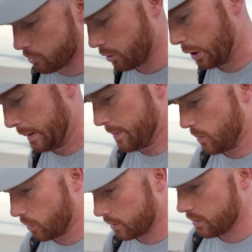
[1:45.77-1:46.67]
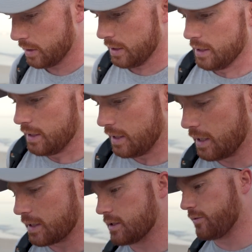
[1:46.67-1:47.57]
drone a little bit more
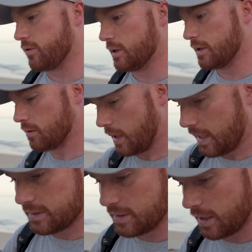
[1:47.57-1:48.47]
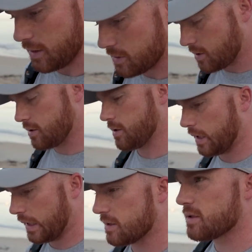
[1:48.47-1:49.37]
because I flew it last night
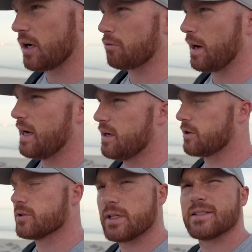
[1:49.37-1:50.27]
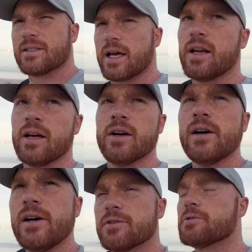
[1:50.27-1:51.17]
at sunrise or sunset.
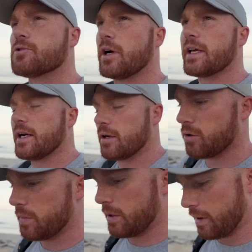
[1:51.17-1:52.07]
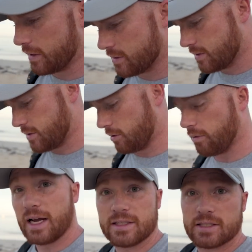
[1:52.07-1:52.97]
So I was trying to get it a little bit around
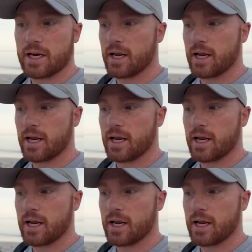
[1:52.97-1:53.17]
sunrise